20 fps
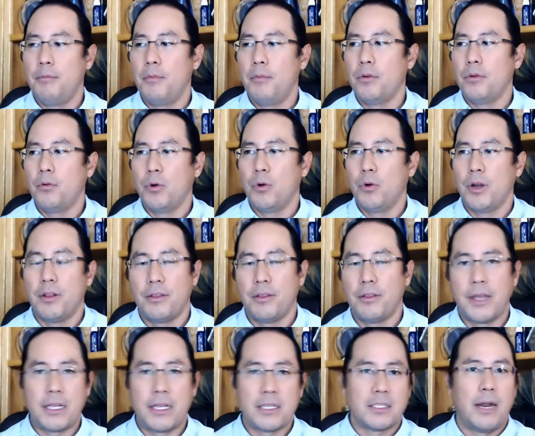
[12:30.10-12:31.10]
one of the
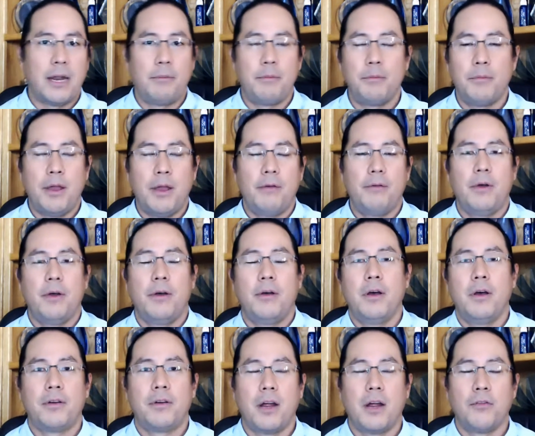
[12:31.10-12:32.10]
things that I've
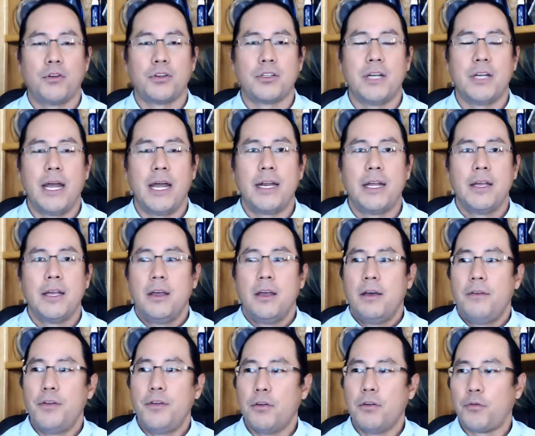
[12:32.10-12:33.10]
covered tonight,
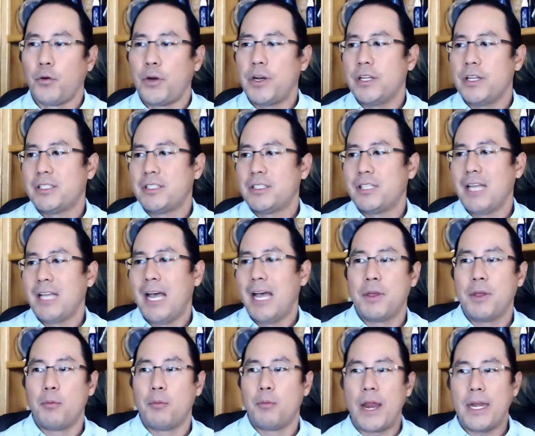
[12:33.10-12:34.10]
feel free to
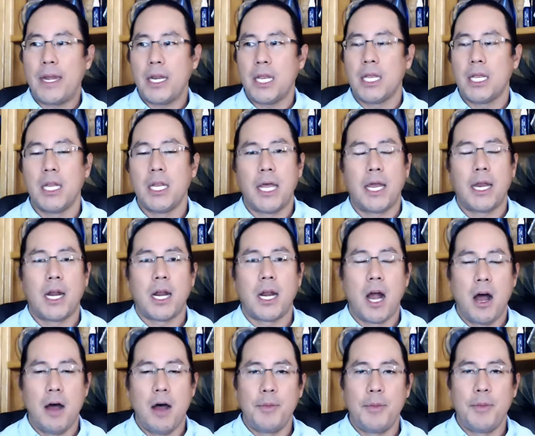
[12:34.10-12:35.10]
type them right in that
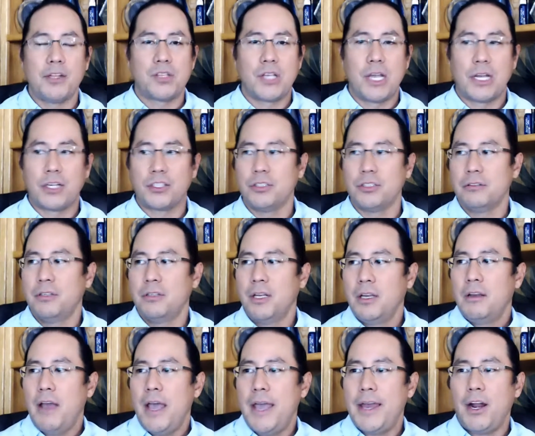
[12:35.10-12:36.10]
comment section,
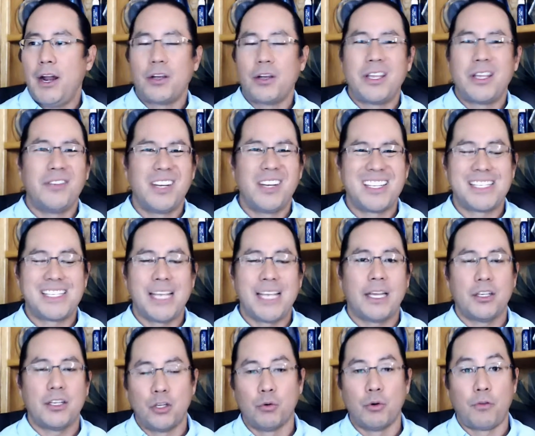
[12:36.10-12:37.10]
and I'll give it a
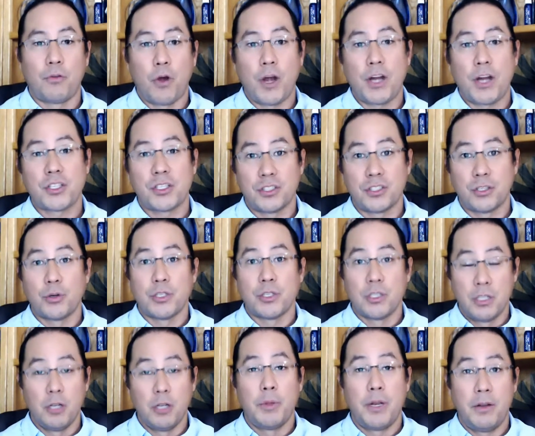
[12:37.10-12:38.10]
second to refresh because there is a
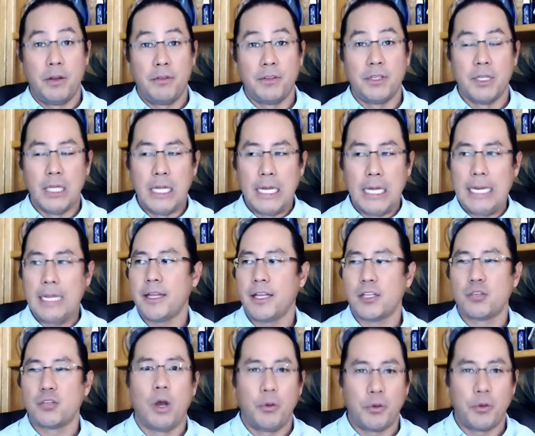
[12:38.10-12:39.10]
little bit of a delay.
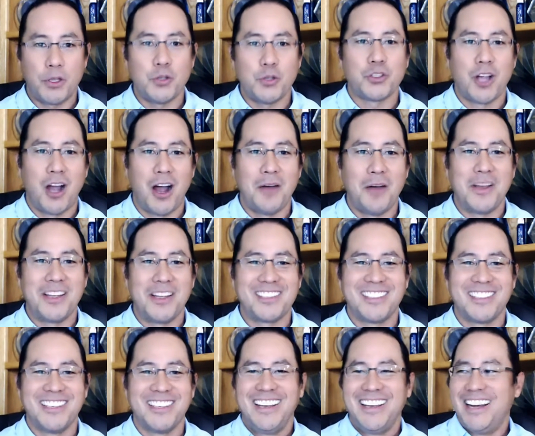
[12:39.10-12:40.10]
That's why we use comments,
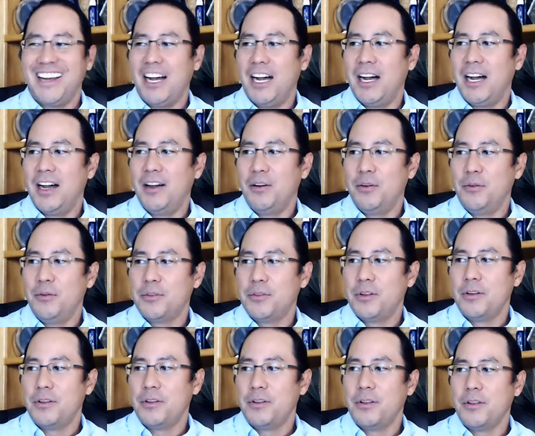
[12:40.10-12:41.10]
the
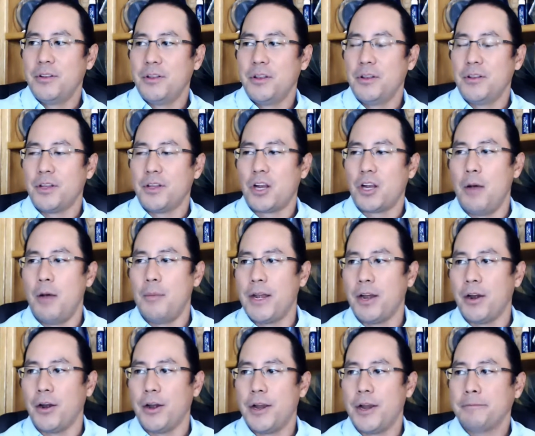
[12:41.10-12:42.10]
comment
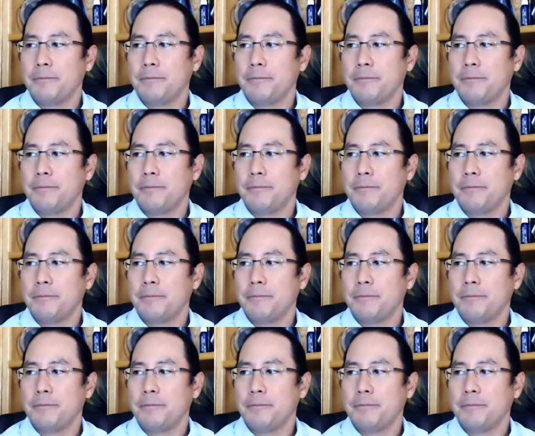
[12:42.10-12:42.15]
area.